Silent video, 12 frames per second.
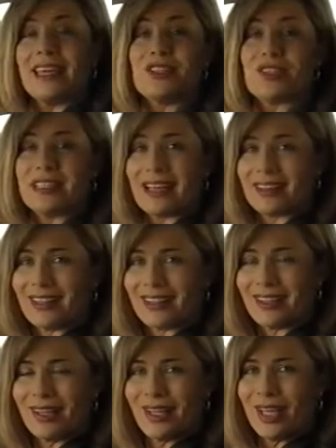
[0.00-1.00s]

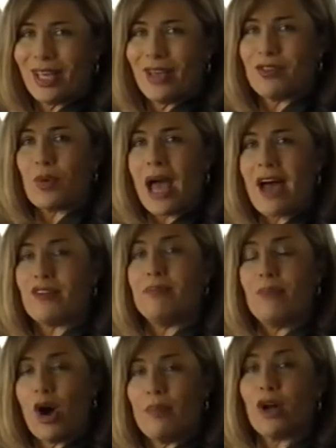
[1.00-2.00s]
Incidentally, if you have a
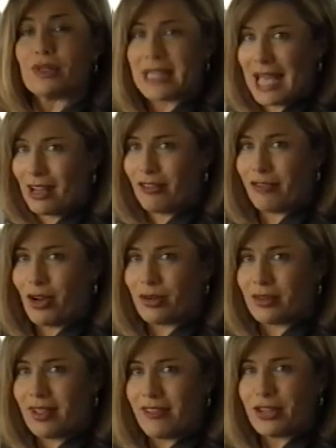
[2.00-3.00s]
mobile
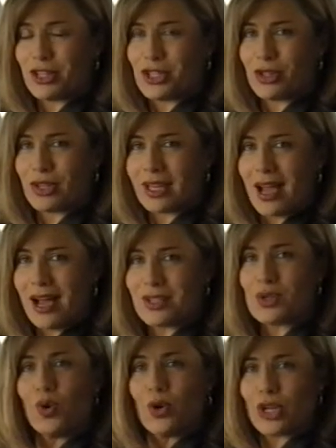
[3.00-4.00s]
telephone fitted to the
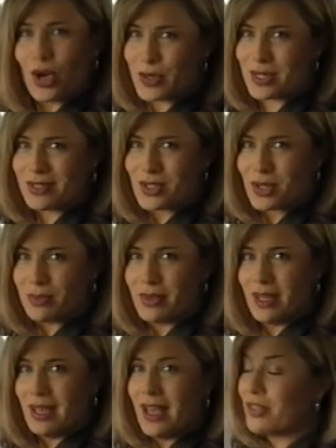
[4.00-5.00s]
car's audio system,